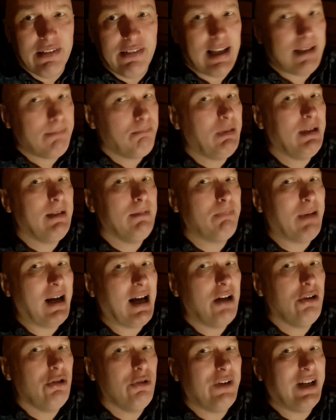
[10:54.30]
Let's bring
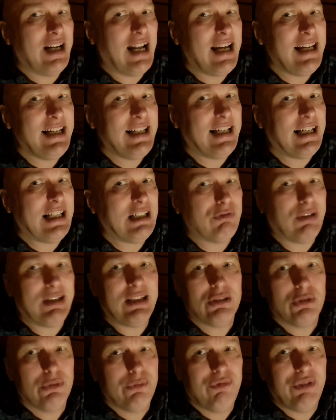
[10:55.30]
back another 80s when
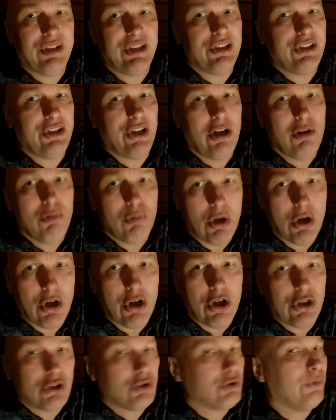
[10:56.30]
it's something new.
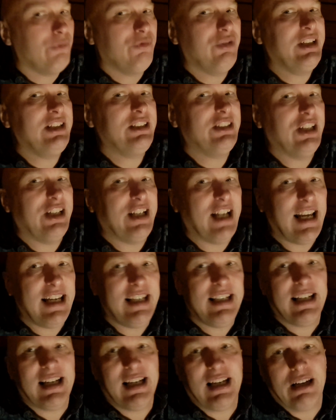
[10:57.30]
Something
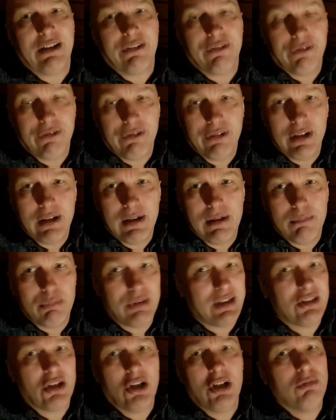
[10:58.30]
today if.
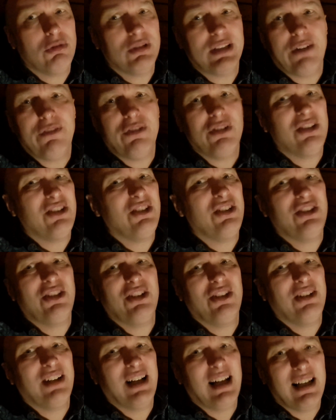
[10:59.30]
But is Hollywood ever going to
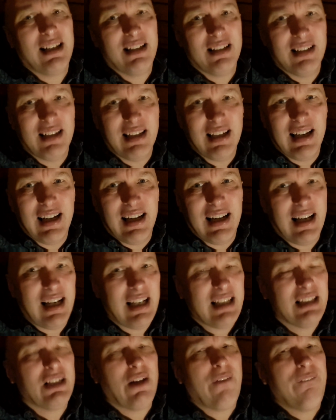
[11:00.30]
do that?
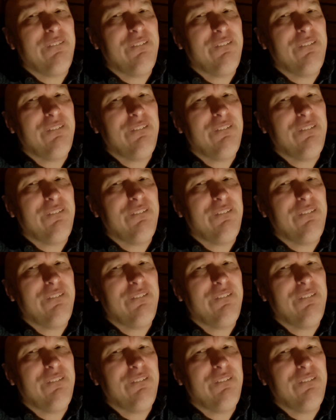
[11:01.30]
It's